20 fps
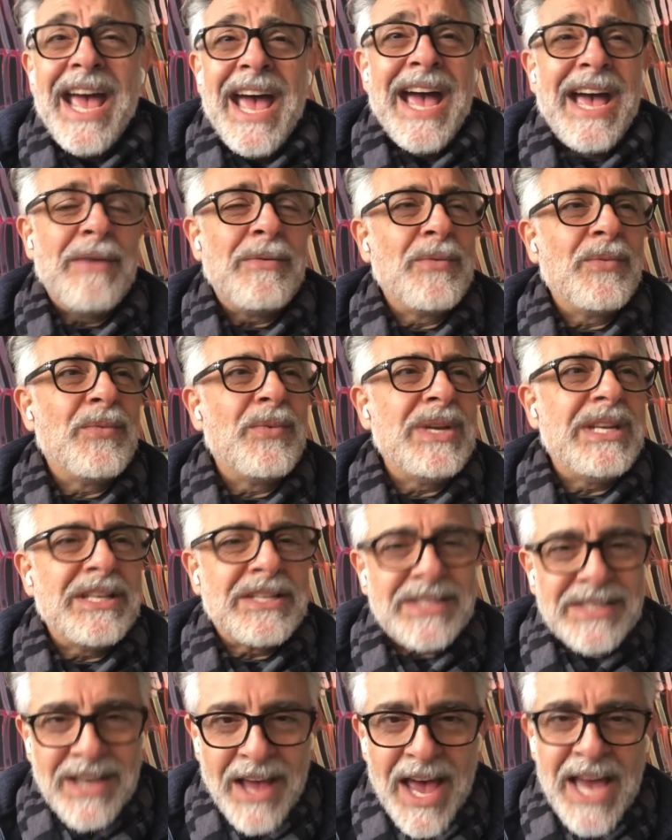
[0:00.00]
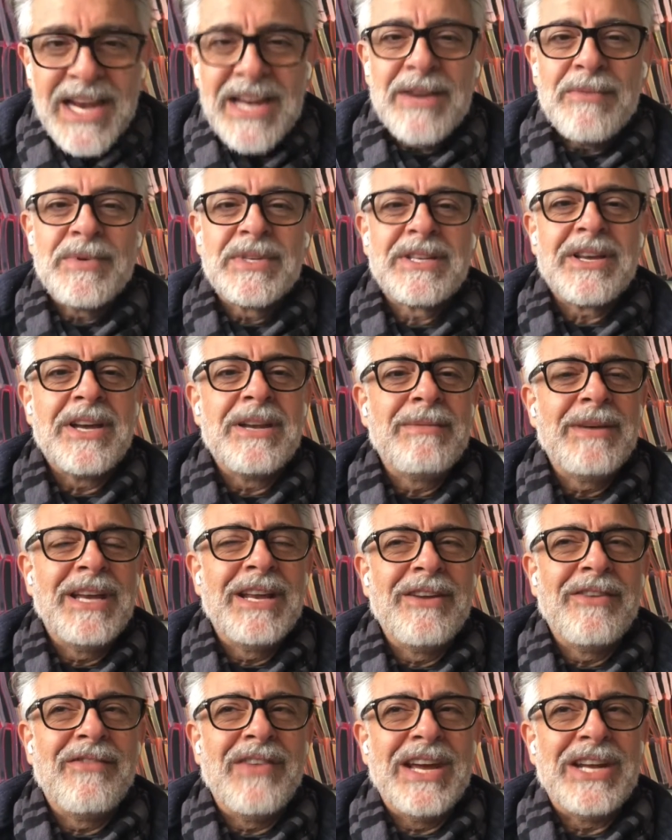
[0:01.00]
And we decided it was going to be
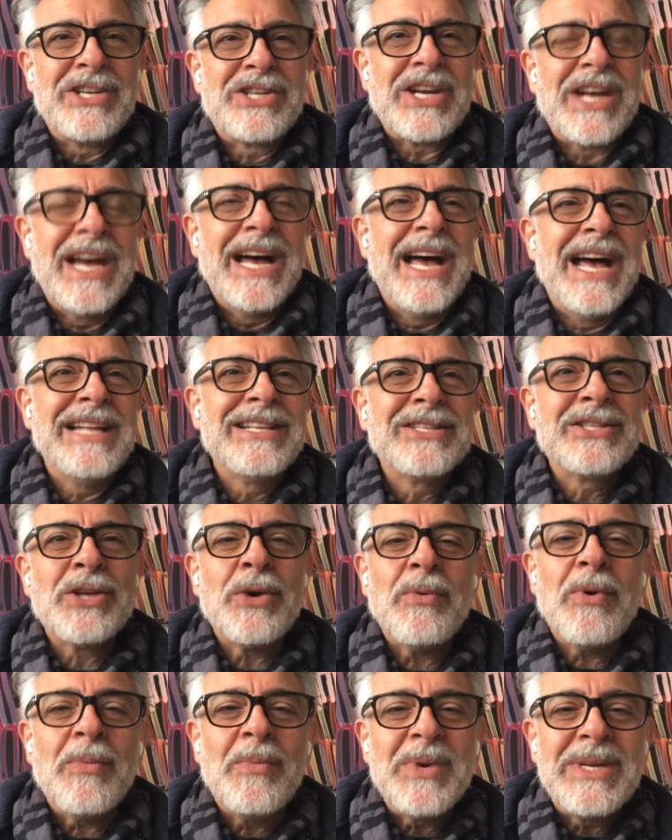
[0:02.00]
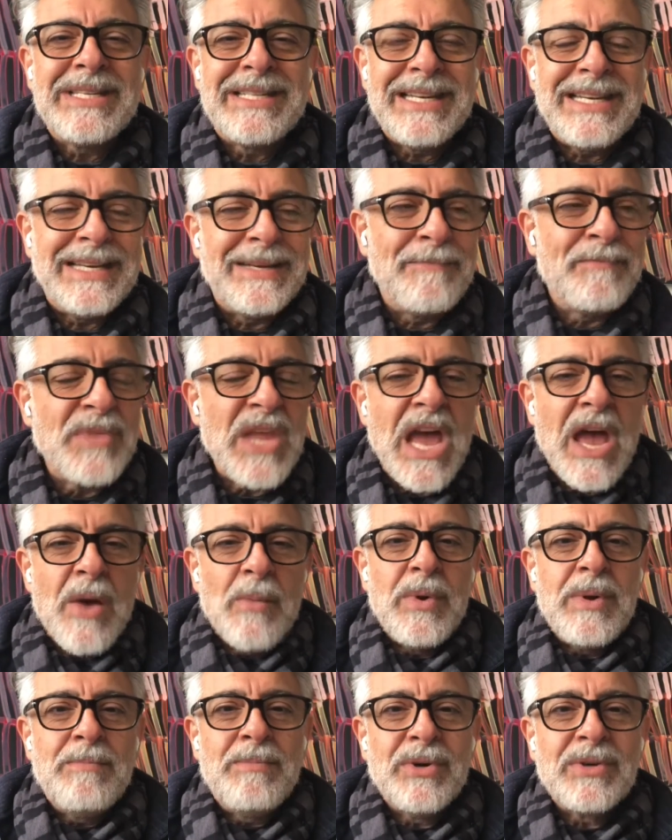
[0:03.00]
an adventure. And so what we did,
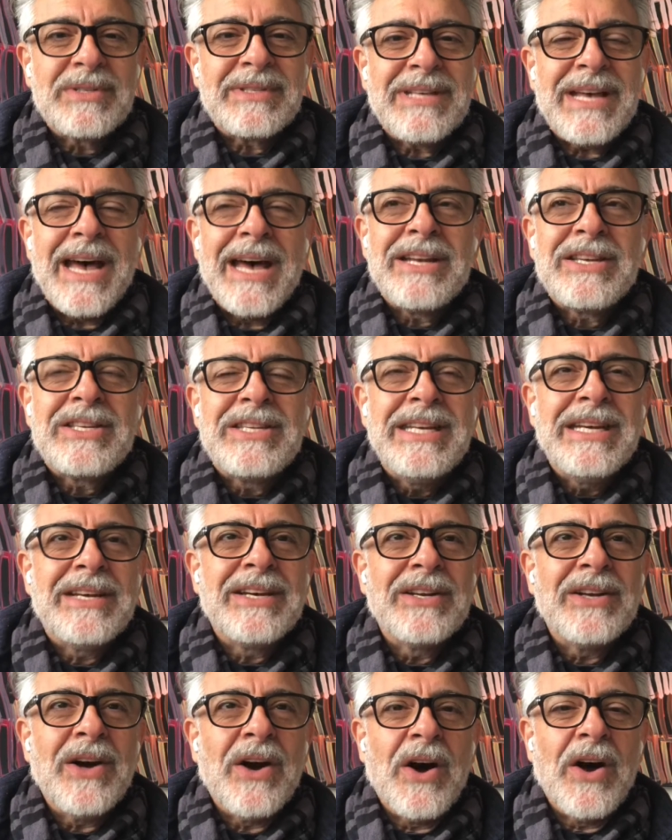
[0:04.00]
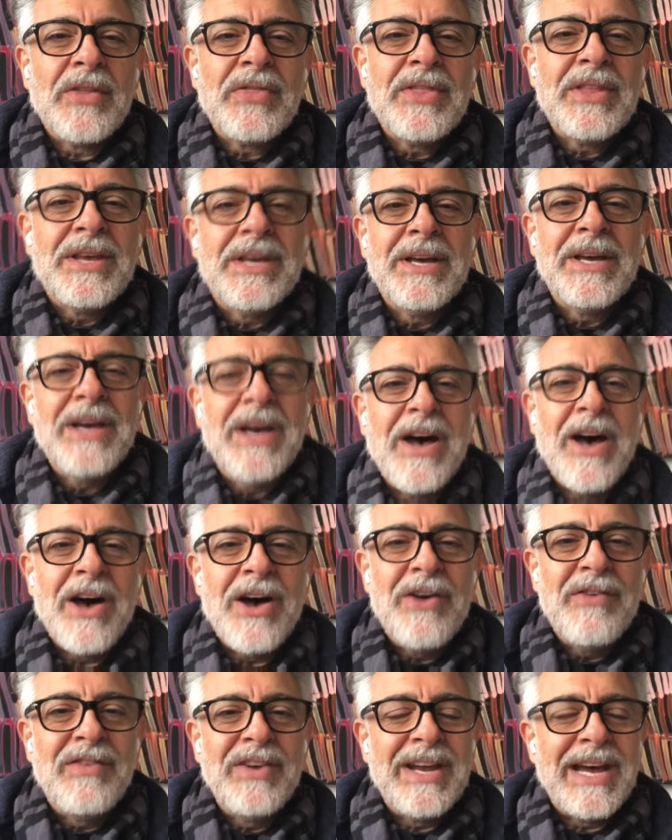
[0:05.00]
we booked our ticket on the
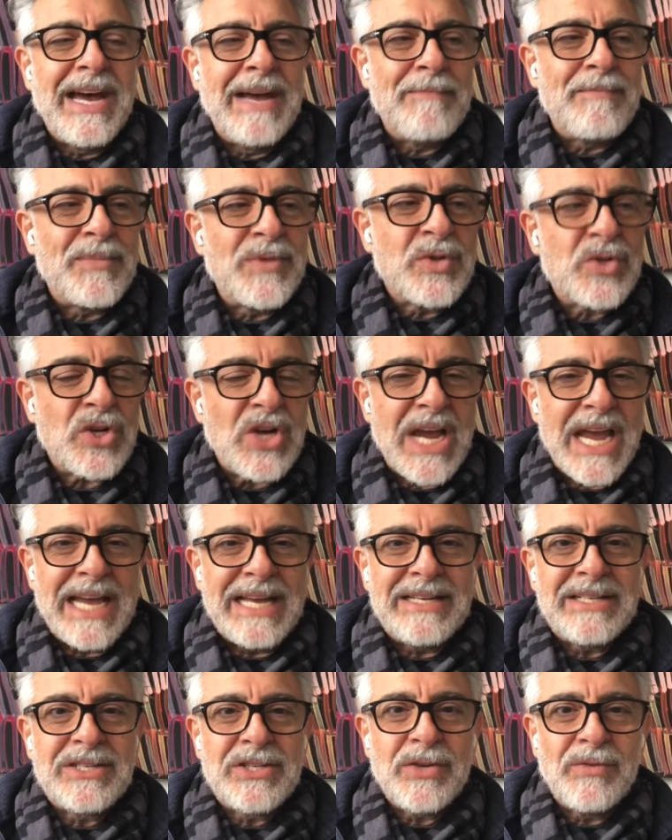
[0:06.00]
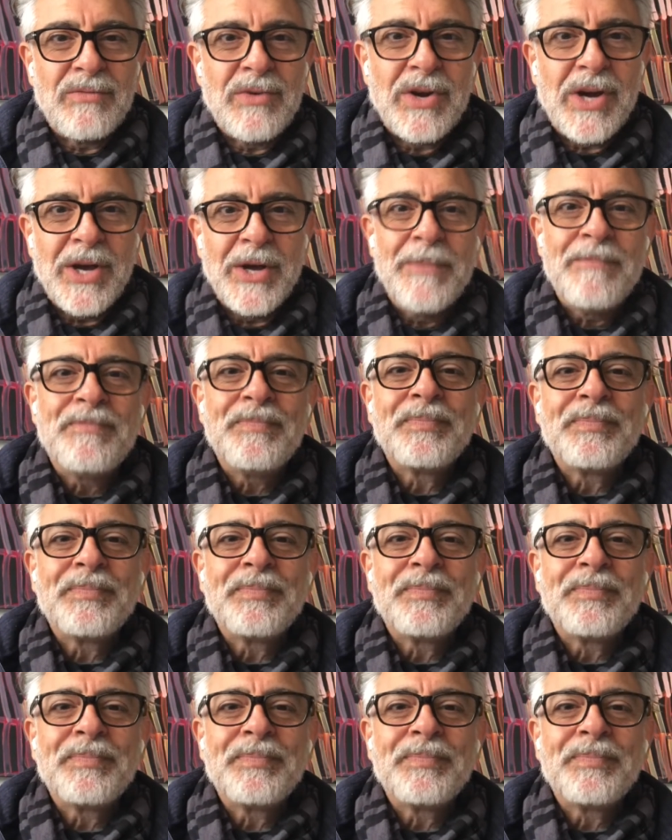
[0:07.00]
overnight train to Rome,